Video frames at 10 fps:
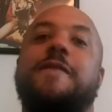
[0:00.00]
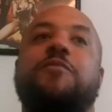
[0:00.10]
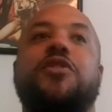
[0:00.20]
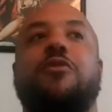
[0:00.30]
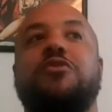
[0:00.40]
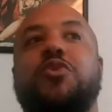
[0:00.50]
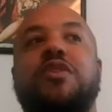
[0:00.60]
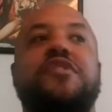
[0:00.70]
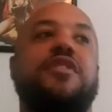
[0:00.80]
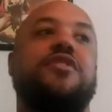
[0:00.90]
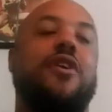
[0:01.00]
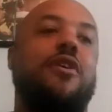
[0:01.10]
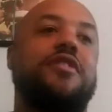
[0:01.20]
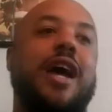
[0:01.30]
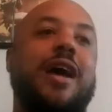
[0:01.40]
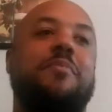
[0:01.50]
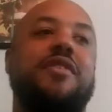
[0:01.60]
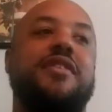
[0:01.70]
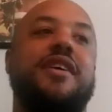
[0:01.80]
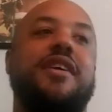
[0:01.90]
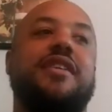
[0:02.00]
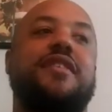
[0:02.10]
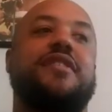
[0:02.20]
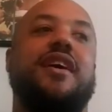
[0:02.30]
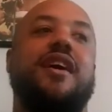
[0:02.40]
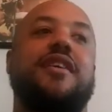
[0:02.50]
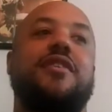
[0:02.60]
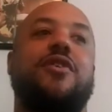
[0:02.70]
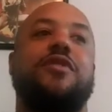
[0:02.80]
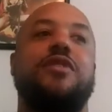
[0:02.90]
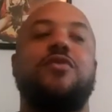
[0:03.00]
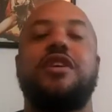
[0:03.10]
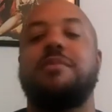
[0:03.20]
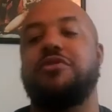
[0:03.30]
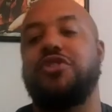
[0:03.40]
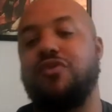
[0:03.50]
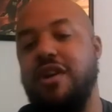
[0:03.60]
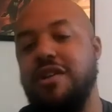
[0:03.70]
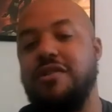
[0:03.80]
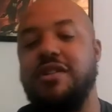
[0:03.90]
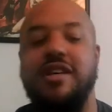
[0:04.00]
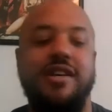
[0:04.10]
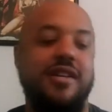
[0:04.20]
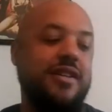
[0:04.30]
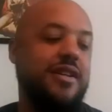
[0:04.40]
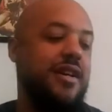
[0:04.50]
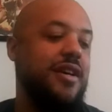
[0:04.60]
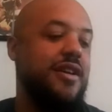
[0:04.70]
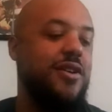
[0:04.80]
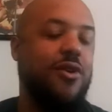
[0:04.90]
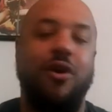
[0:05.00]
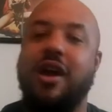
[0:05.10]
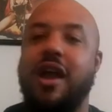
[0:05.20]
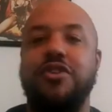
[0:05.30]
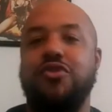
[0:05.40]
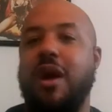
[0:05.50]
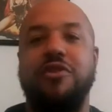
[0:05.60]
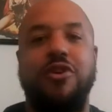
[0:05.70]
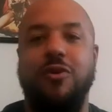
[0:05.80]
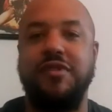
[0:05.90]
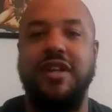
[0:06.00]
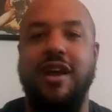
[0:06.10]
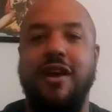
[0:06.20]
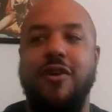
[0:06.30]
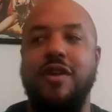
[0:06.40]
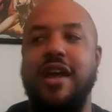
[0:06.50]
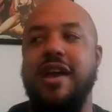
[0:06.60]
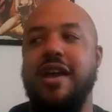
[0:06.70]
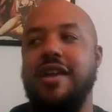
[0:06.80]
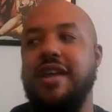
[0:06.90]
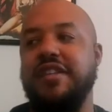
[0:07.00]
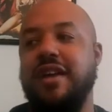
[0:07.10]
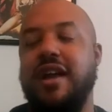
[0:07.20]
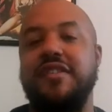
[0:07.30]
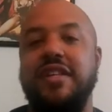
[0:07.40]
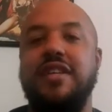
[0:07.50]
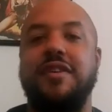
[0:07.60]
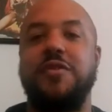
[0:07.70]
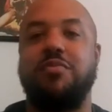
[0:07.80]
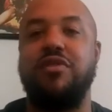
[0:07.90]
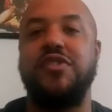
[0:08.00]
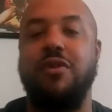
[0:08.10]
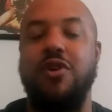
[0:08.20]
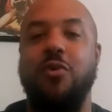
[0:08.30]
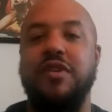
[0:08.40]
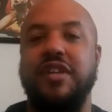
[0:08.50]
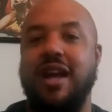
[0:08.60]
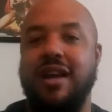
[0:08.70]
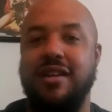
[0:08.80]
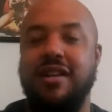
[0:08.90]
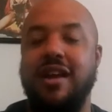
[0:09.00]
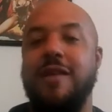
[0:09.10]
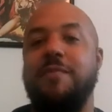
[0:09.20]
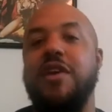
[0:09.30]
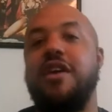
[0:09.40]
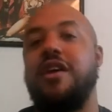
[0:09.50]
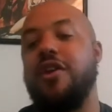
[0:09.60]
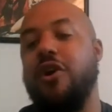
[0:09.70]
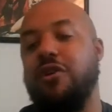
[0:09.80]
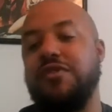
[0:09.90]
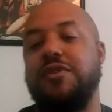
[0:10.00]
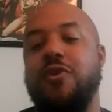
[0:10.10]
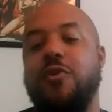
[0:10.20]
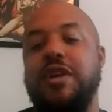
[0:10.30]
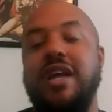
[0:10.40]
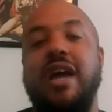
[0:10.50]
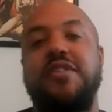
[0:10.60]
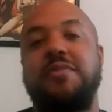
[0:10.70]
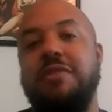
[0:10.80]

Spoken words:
you know, twists and turns happen. And it's like, you know, then you get betrayal and, you know, all kind of drama goes down, and it's not as easy as Priest thought it was to get out the game. And also, he has his